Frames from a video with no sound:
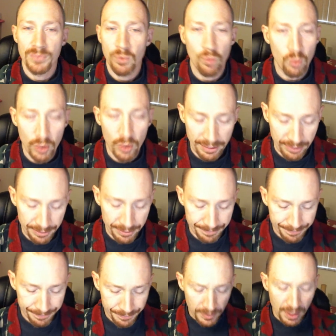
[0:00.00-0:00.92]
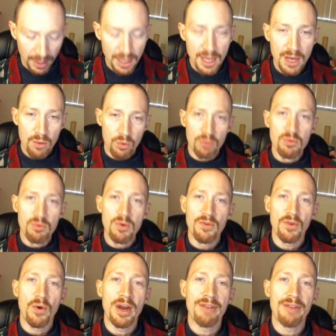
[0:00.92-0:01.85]
whatever. We'll move
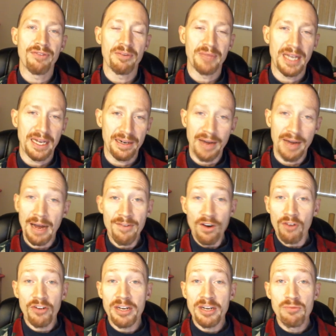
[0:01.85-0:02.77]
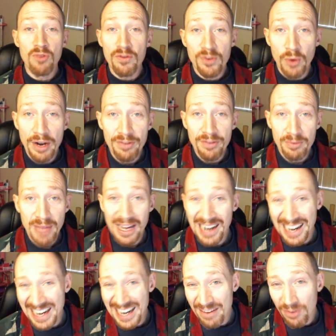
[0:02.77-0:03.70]
away from that. I've already moved away from that.
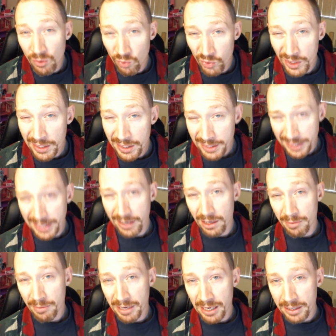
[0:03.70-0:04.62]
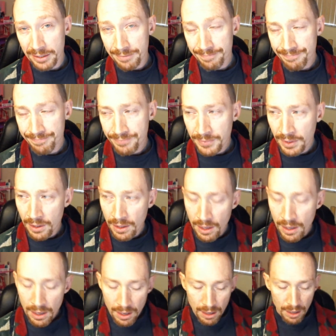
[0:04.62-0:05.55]
I never really cared about it.
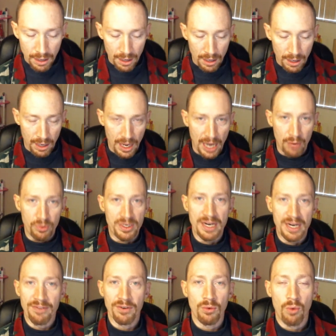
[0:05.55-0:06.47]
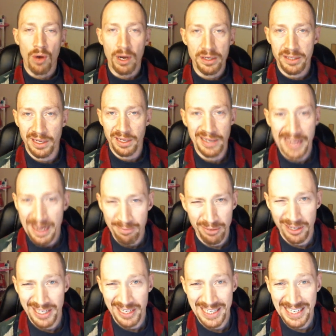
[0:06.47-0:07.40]
Uh, I would never want a
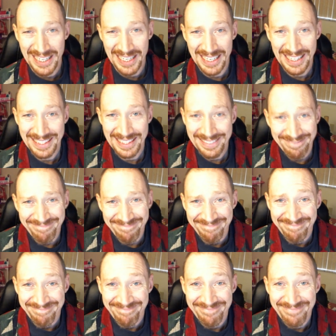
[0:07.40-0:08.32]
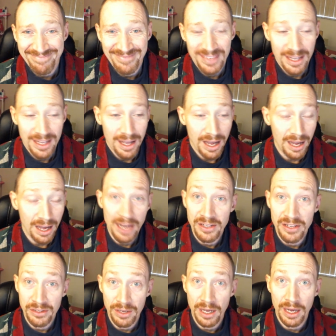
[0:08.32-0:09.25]
Lamborghini, uh,
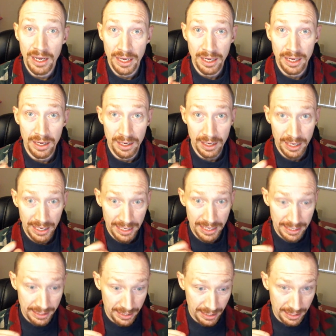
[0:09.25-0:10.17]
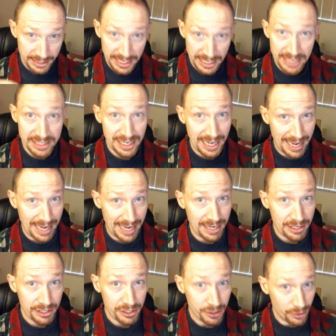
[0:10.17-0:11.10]
uh, a, a, a, a Tesla
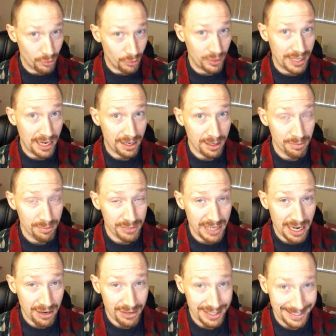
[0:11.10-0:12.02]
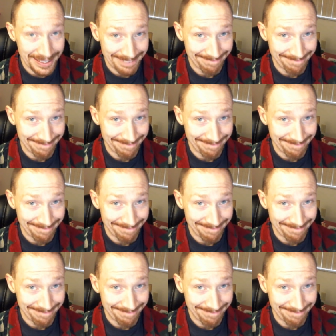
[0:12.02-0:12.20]
X when that comes out.